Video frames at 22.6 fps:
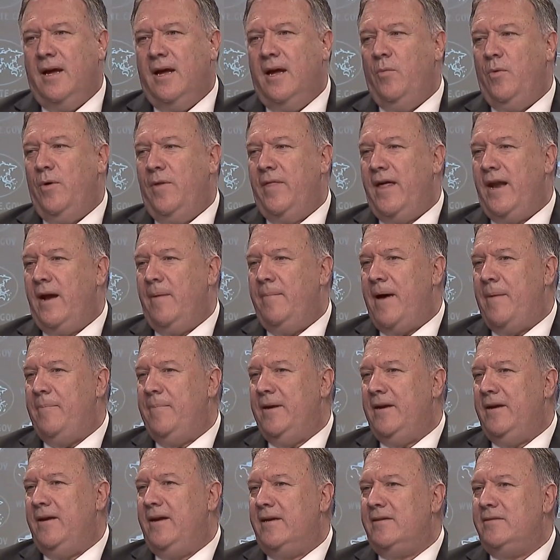And with that, I'm happy
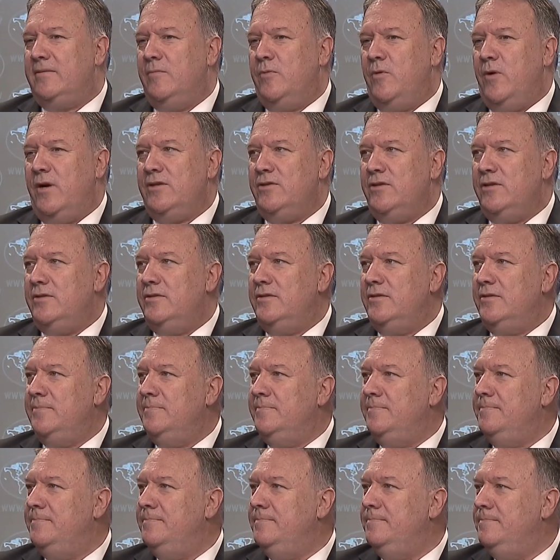to take some questions.
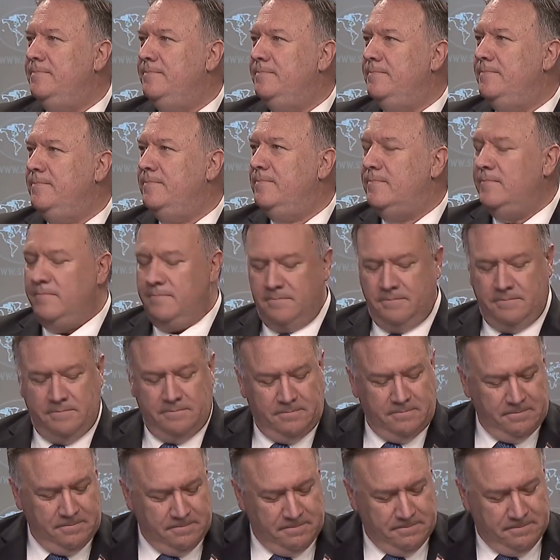Okay,
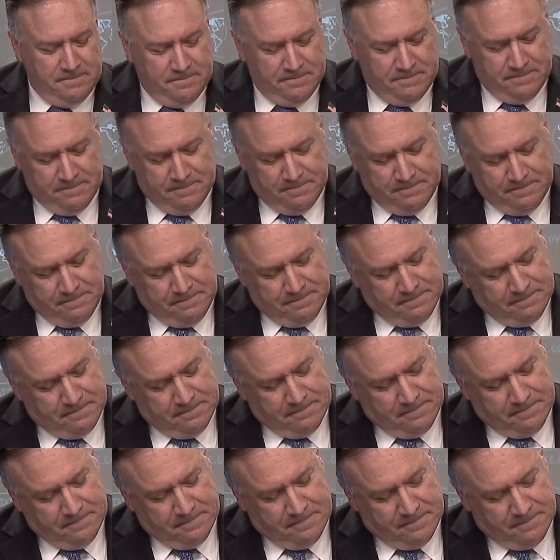for our first question, we'll go to
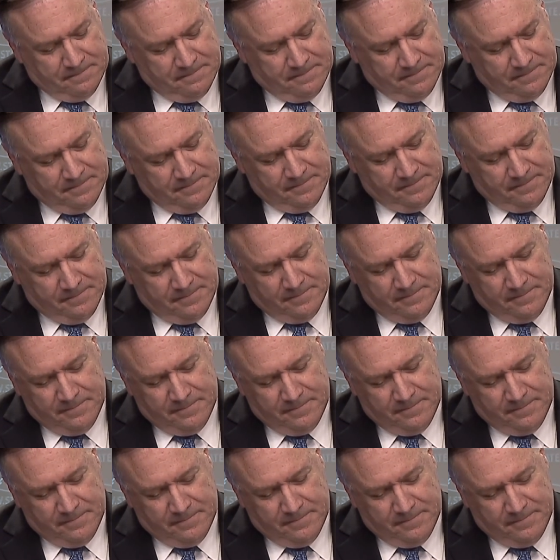the phone lines.